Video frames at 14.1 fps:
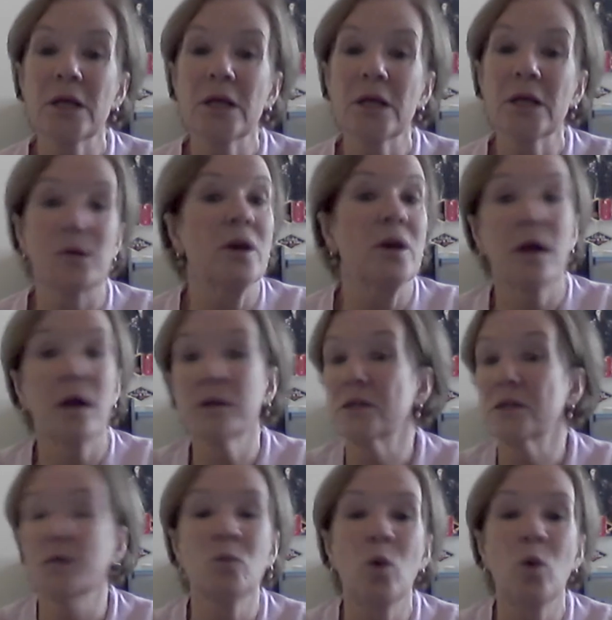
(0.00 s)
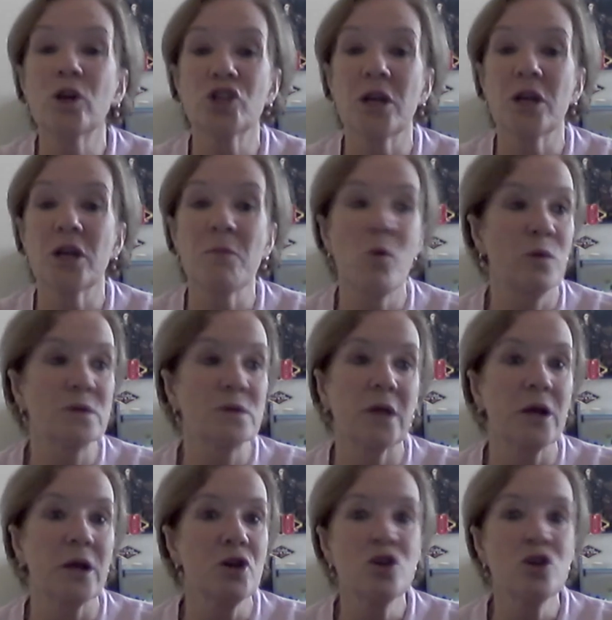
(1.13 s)
So I, I didn't watch anymore. It was
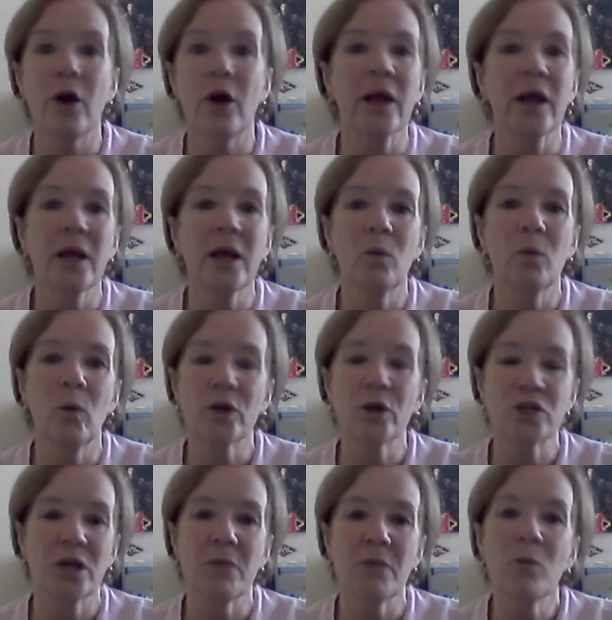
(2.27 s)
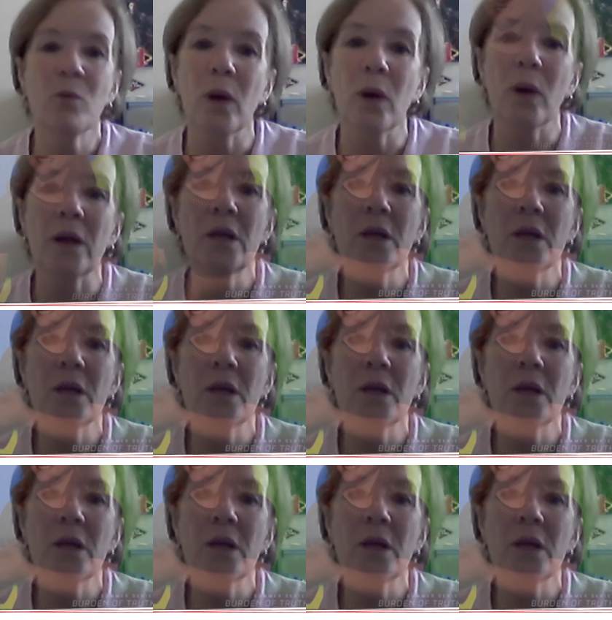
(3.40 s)
like no, I can't watch anymore.